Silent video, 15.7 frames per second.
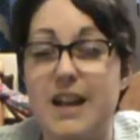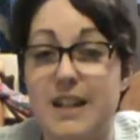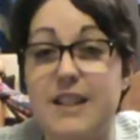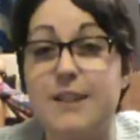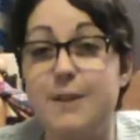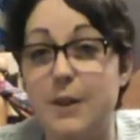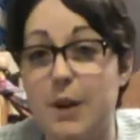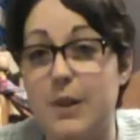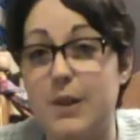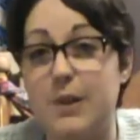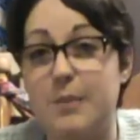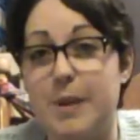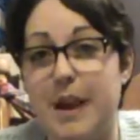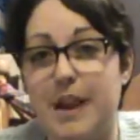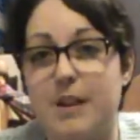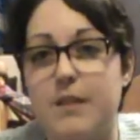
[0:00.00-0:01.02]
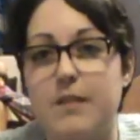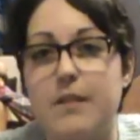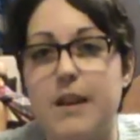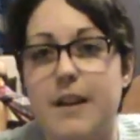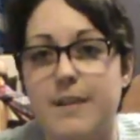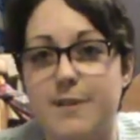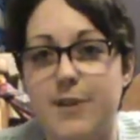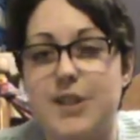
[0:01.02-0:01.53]
I did follow the pattern
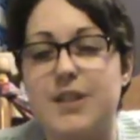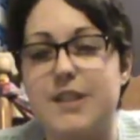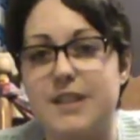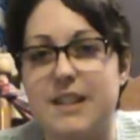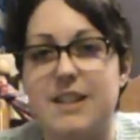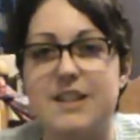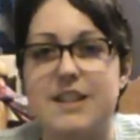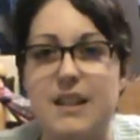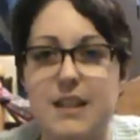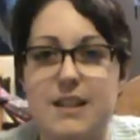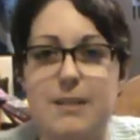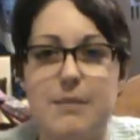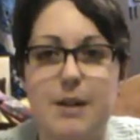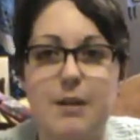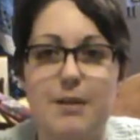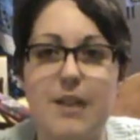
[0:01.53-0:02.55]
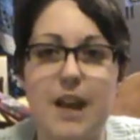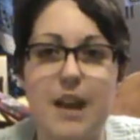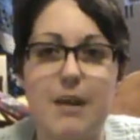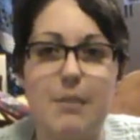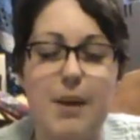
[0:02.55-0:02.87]
at first and then just kind of did my own thing,